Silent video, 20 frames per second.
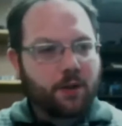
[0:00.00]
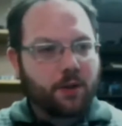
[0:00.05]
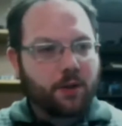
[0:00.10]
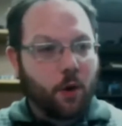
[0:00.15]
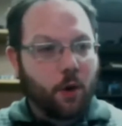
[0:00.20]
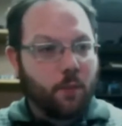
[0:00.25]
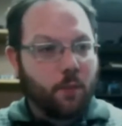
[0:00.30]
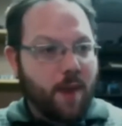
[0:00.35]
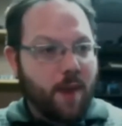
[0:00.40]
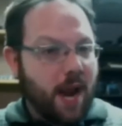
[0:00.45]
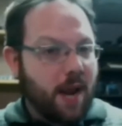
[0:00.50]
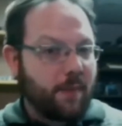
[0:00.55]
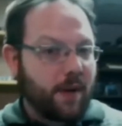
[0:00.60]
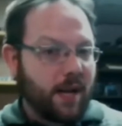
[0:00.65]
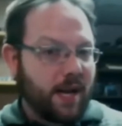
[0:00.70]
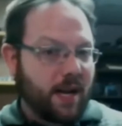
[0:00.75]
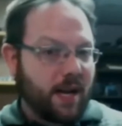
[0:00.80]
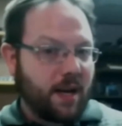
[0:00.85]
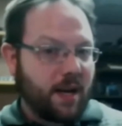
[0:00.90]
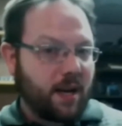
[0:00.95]
So
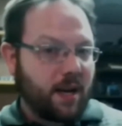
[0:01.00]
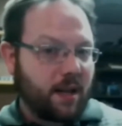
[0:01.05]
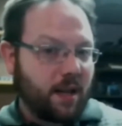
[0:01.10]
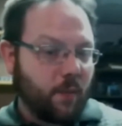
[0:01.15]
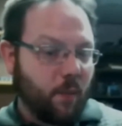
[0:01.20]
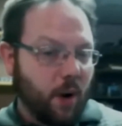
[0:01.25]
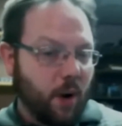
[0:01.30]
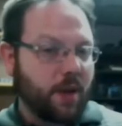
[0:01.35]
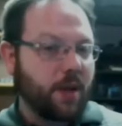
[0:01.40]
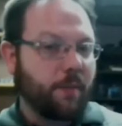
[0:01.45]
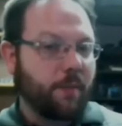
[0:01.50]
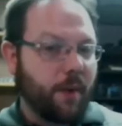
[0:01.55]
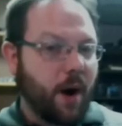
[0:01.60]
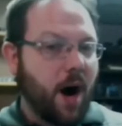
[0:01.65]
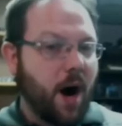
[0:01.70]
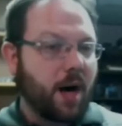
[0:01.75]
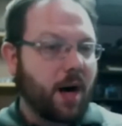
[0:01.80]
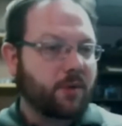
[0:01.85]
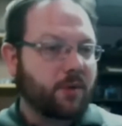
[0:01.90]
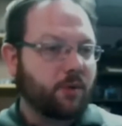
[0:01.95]
maybe the one in the
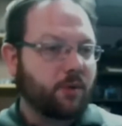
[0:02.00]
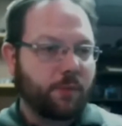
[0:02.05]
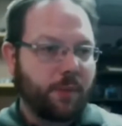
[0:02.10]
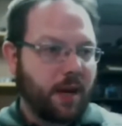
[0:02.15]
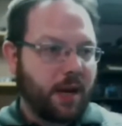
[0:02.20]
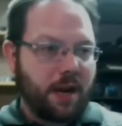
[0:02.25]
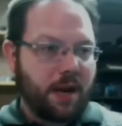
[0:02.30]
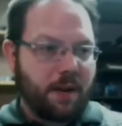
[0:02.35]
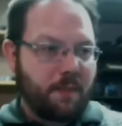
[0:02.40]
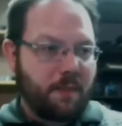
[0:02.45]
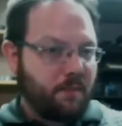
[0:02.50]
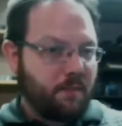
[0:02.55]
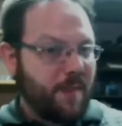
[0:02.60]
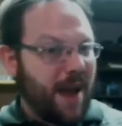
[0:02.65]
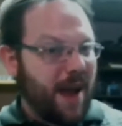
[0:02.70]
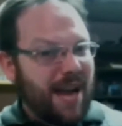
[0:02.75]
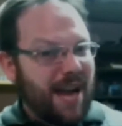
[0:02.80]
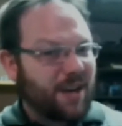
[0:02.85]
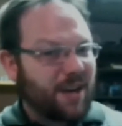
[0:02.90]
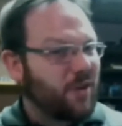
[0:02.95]
box will be
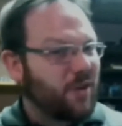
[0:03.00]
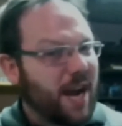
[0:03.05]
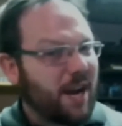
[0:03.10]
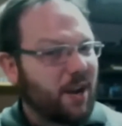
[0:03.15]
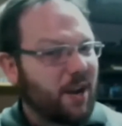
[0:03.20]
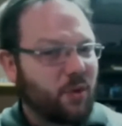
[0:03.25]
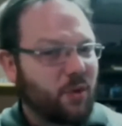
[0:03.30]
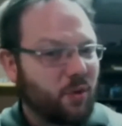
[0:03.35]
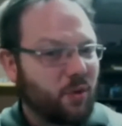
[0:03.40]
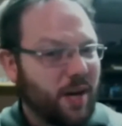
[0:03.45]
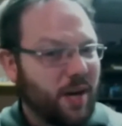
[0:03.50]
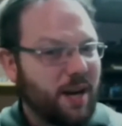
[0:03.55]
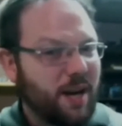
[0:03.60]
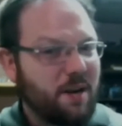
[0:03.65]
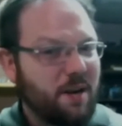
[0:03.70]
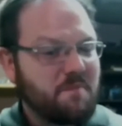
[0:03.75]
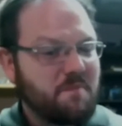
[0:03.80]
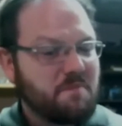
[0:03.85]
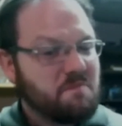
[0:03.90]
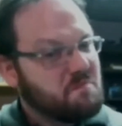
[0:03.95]
Madrak
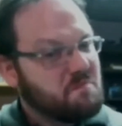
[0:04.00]
3?